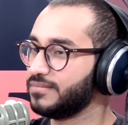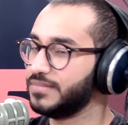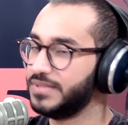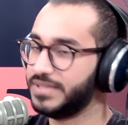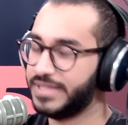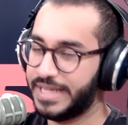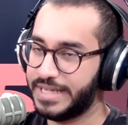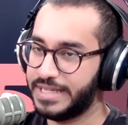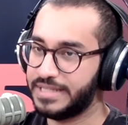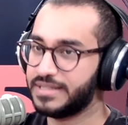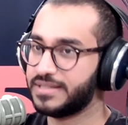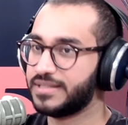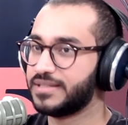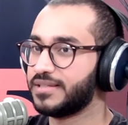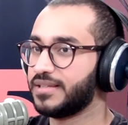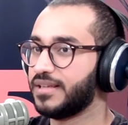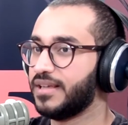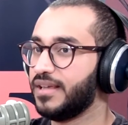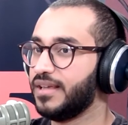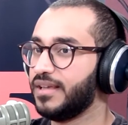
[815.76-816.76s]
dates,
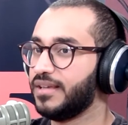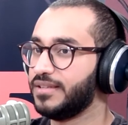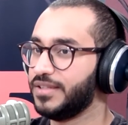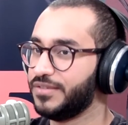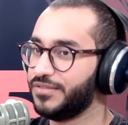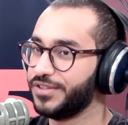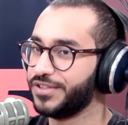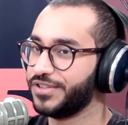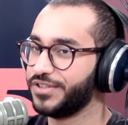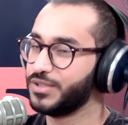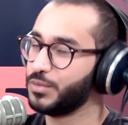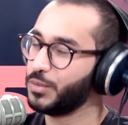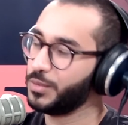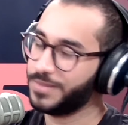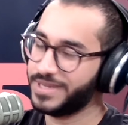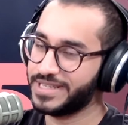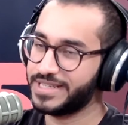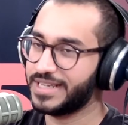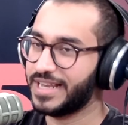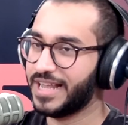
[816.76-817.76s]
different ingredients. We
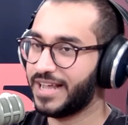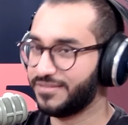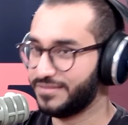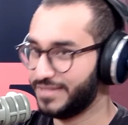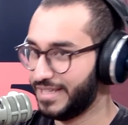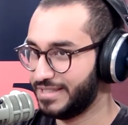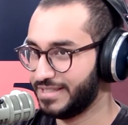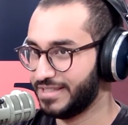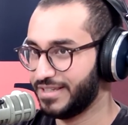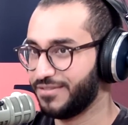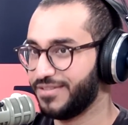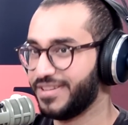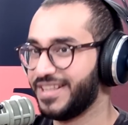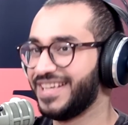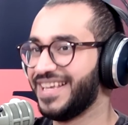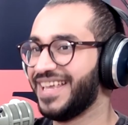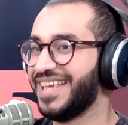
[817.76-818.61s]
basically have dates and everything.